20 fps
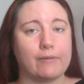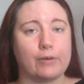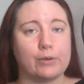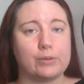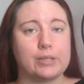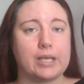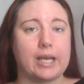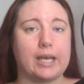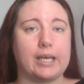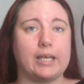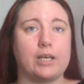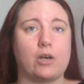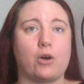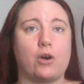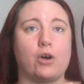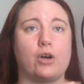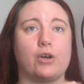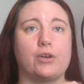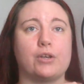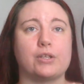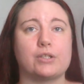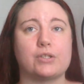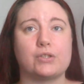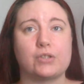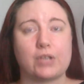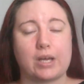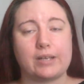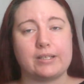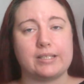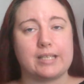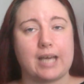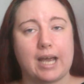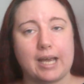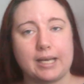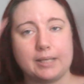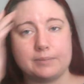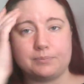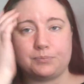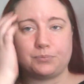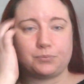routine on
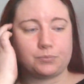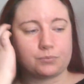Sunday.